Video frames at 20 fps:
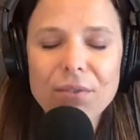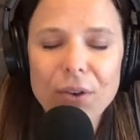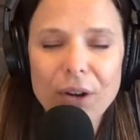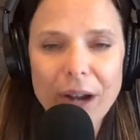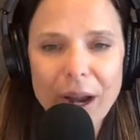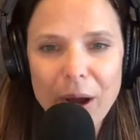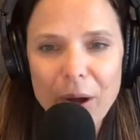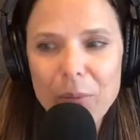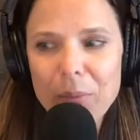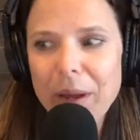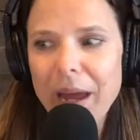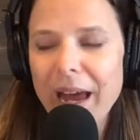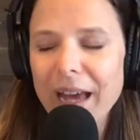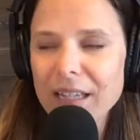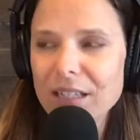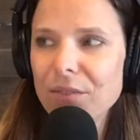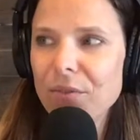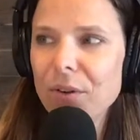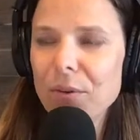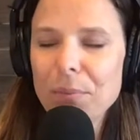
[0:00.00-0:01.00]
for help,
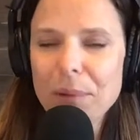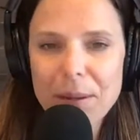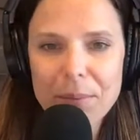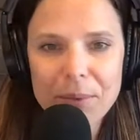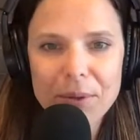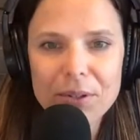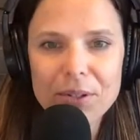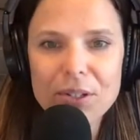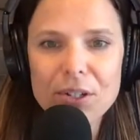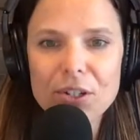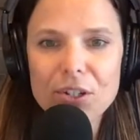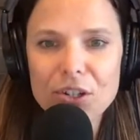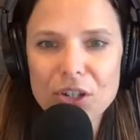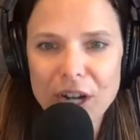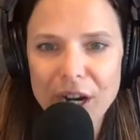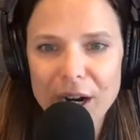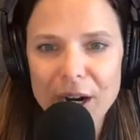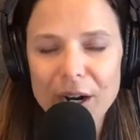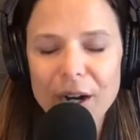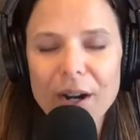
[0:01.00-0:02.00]
ask for people to
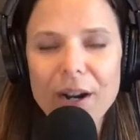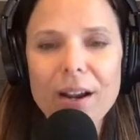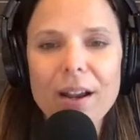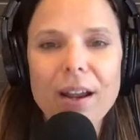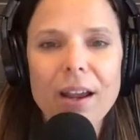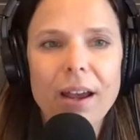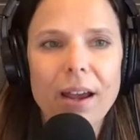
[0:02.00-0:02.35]
share,